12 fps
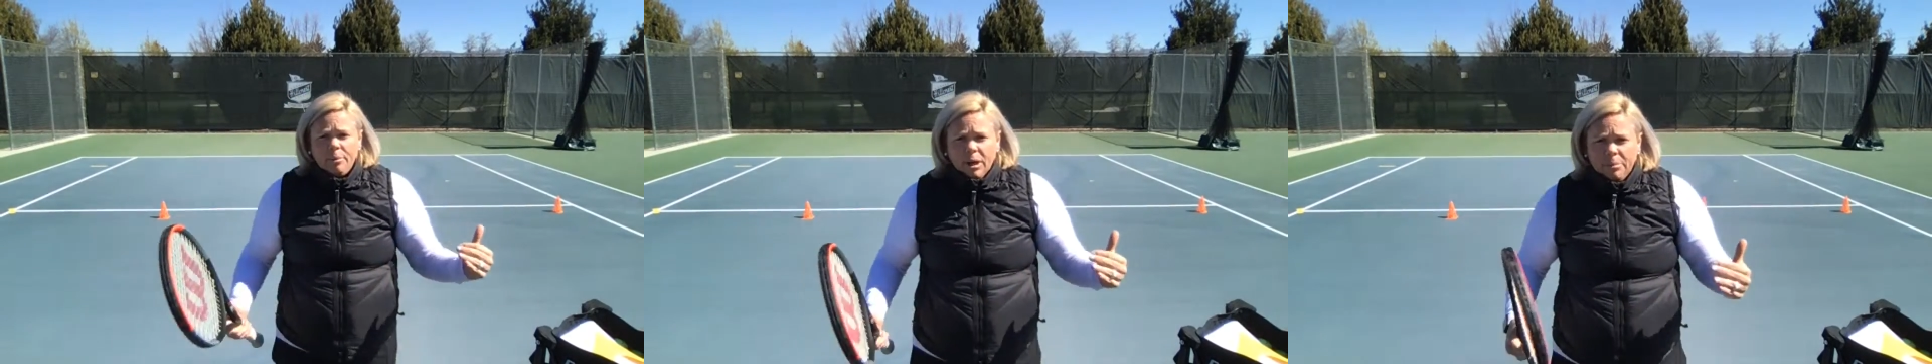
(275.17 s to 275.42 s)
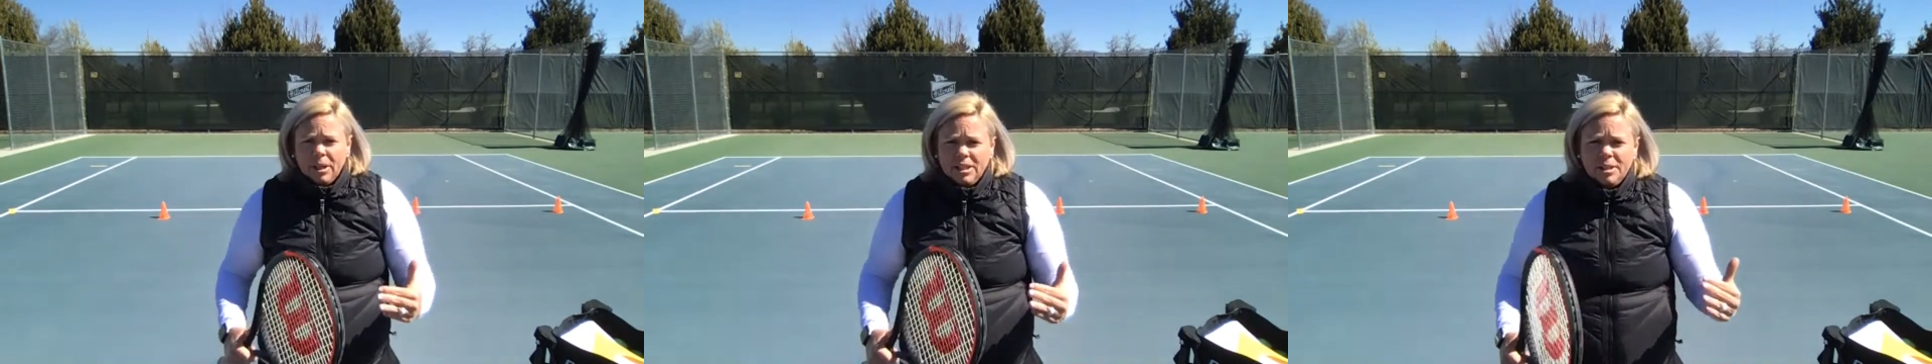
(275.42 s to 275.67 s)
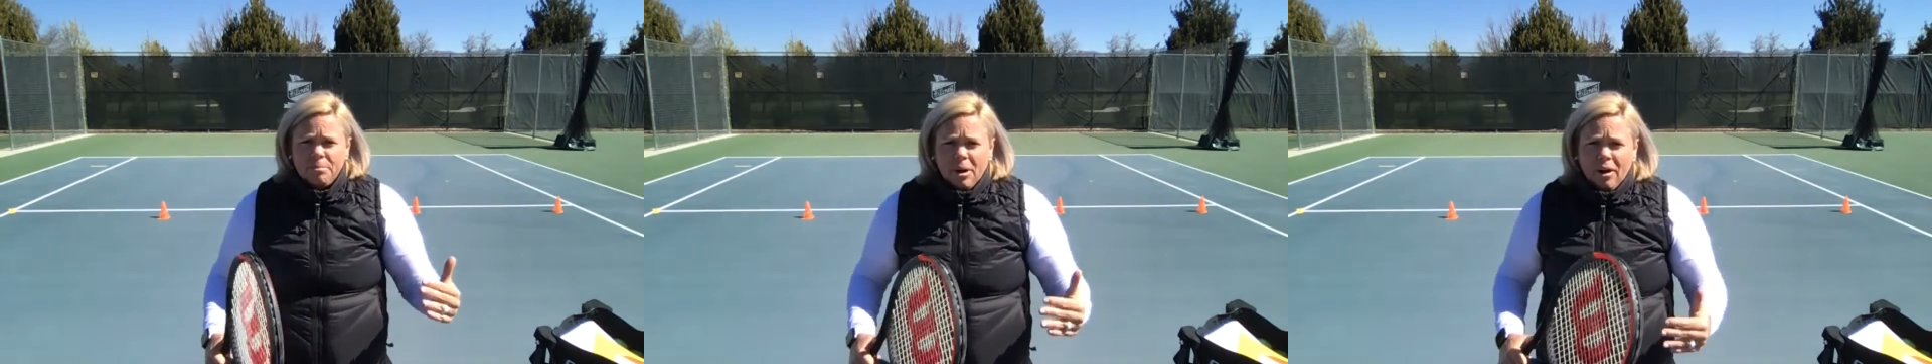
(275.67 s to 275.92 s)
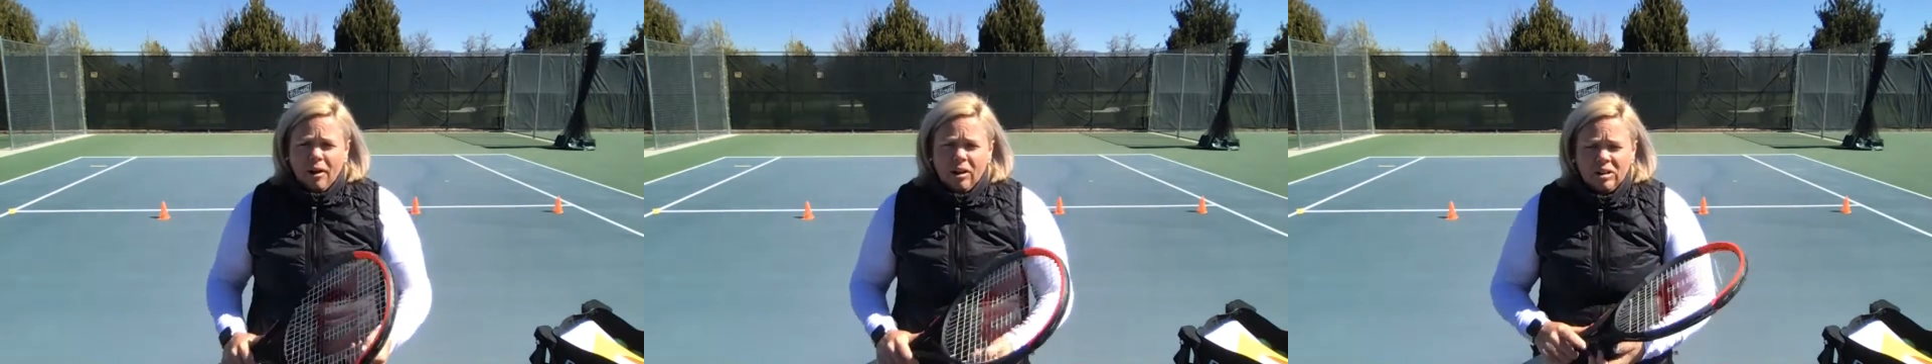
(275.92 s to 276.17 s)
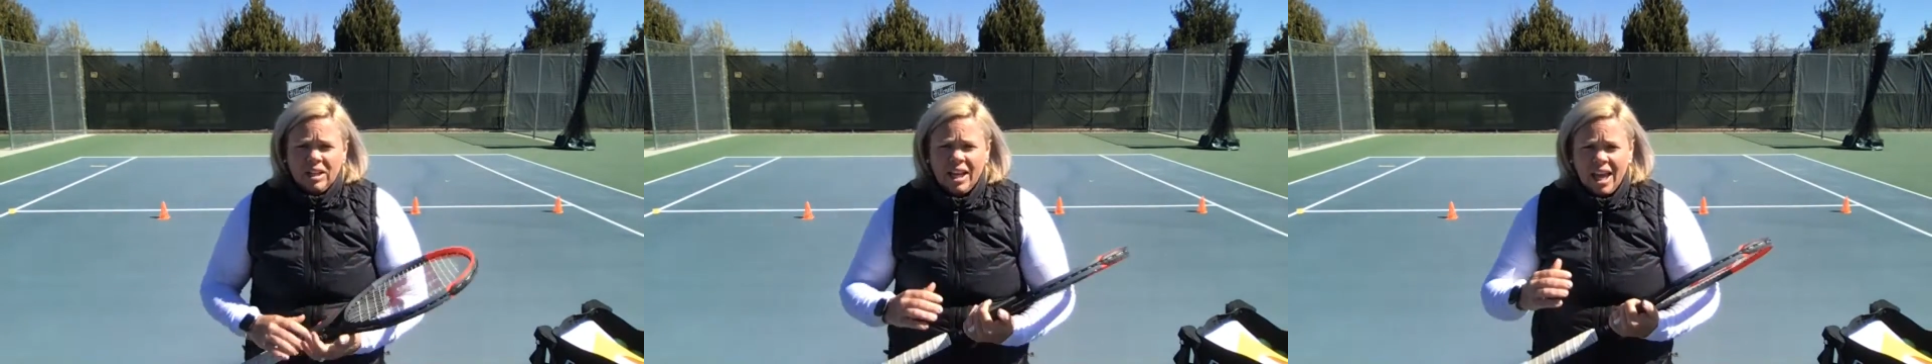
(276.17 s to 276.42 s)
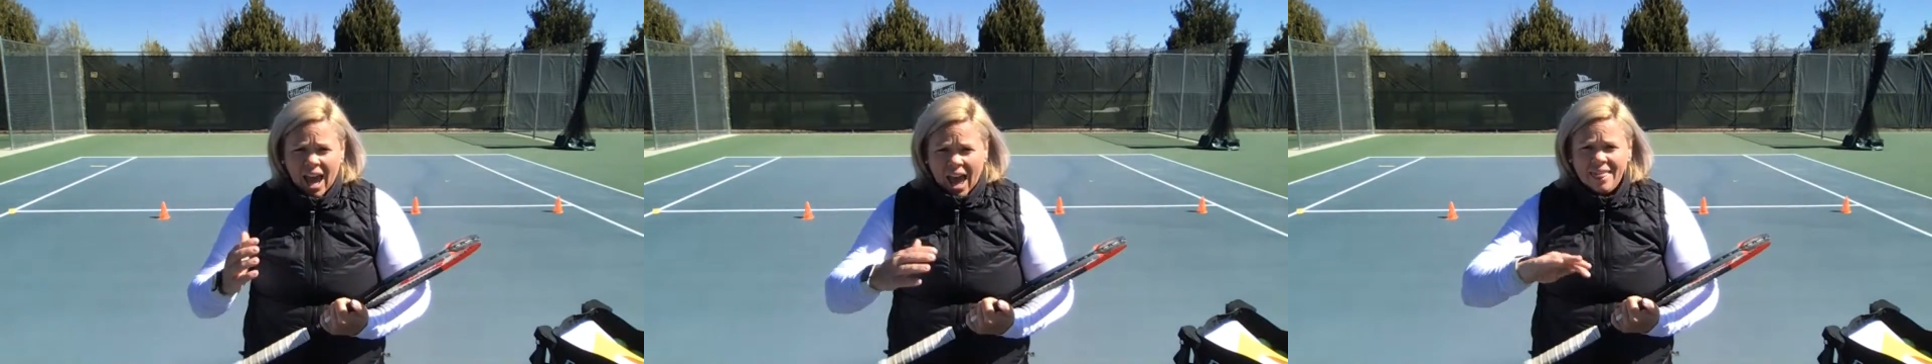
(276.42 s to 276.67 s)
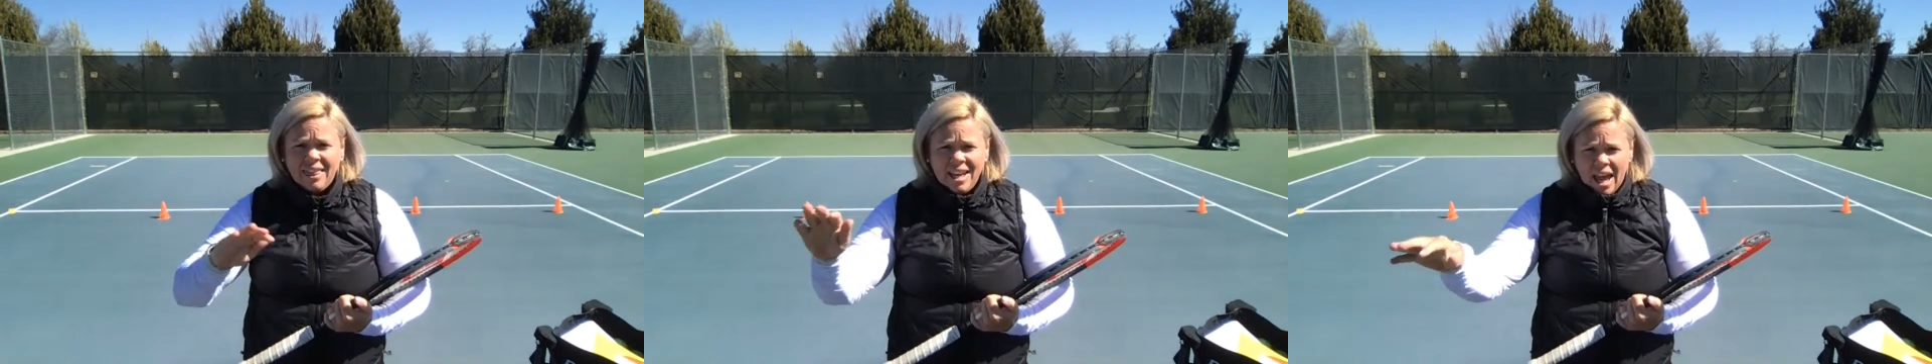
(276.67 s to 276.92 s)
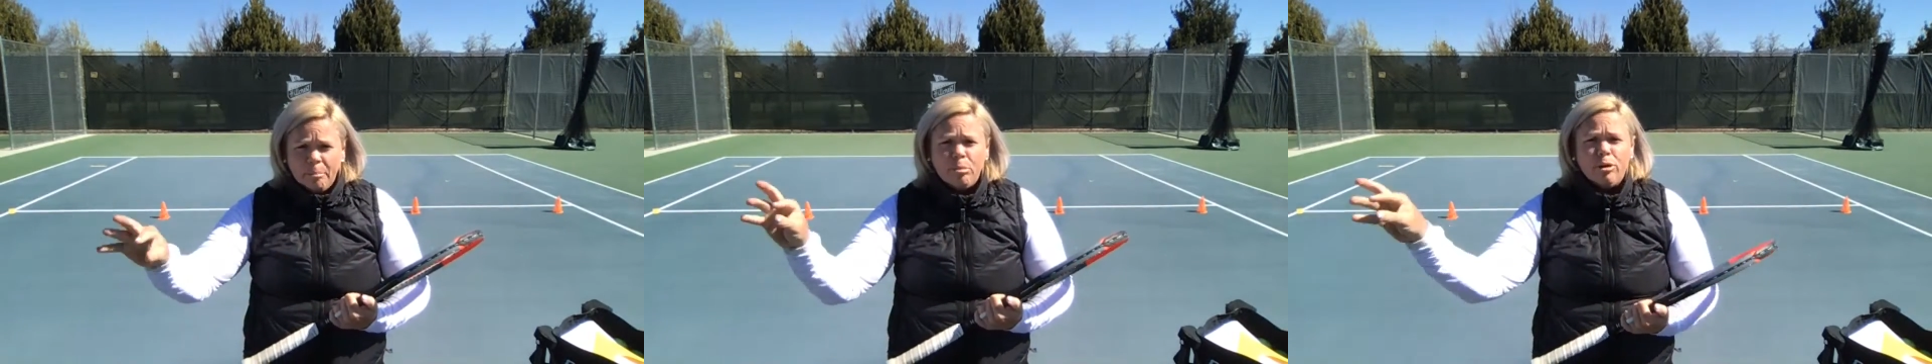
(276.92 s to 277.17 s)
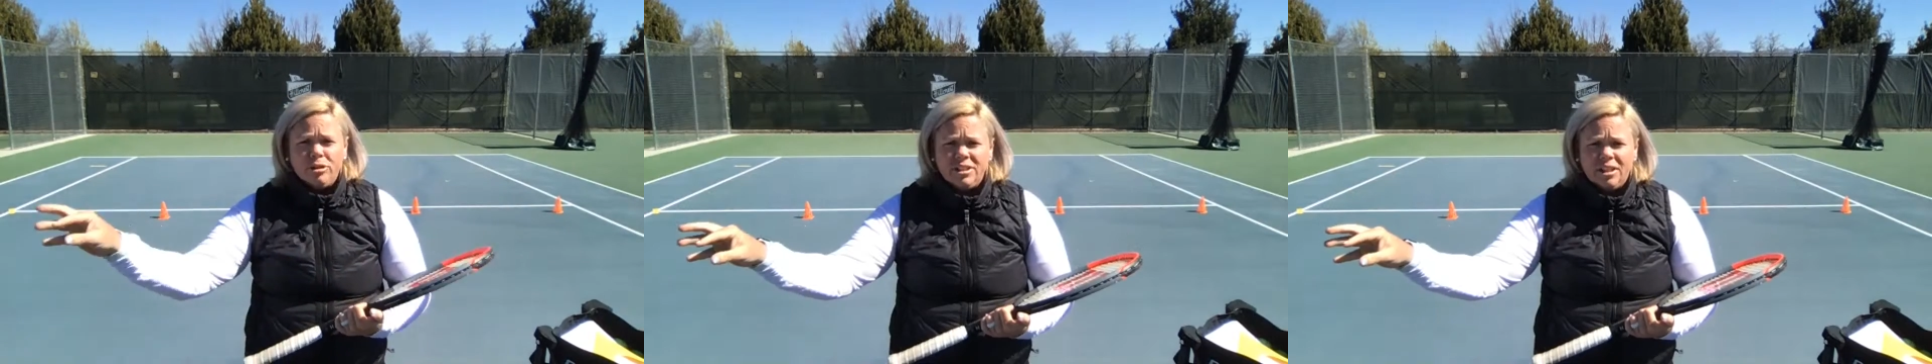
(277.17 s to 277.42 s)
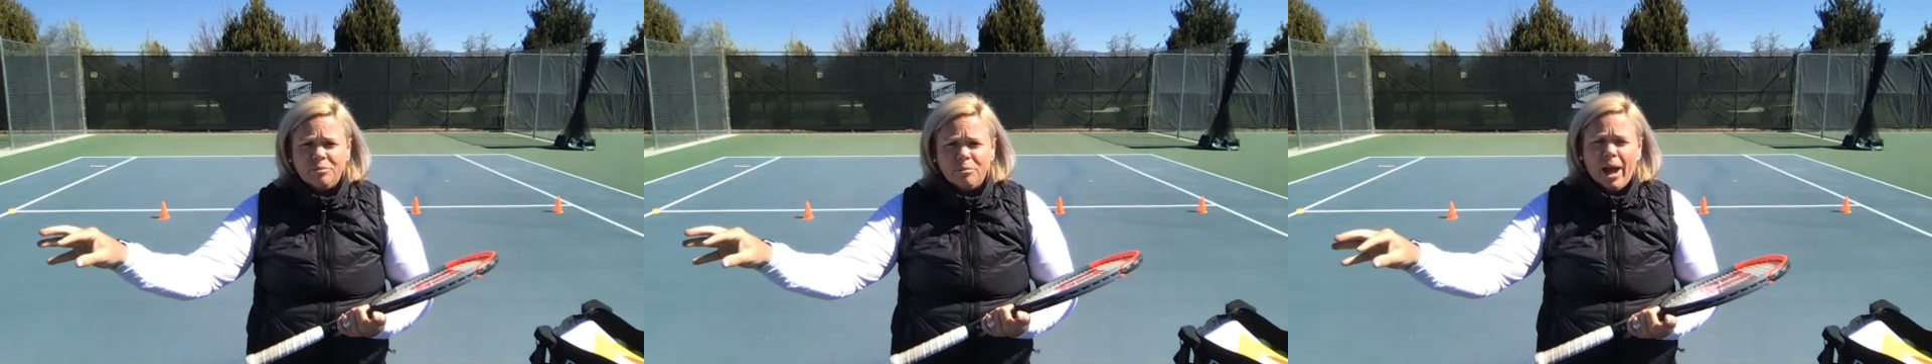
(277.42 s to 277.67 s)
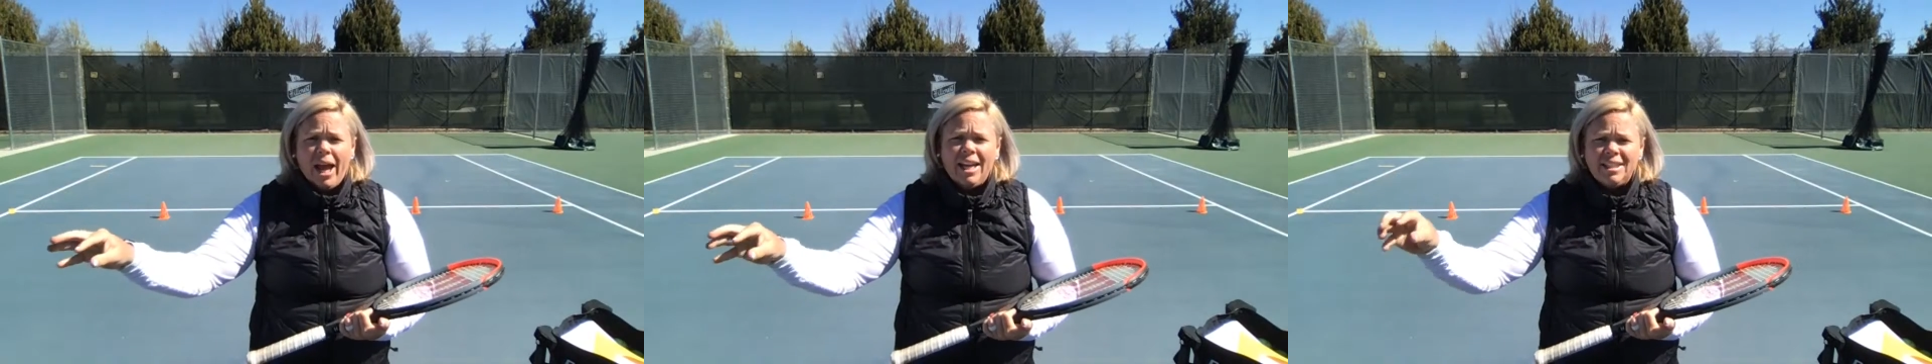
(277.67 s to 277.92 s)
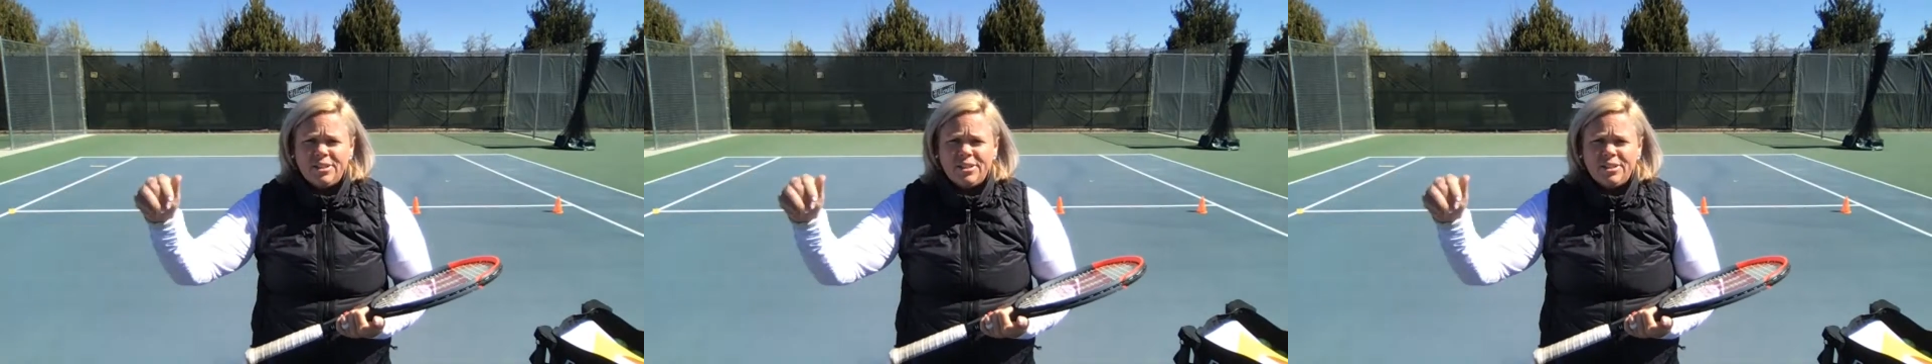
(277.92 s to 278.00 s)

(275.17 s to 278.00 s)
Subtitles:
want to place the ball at the net person, right?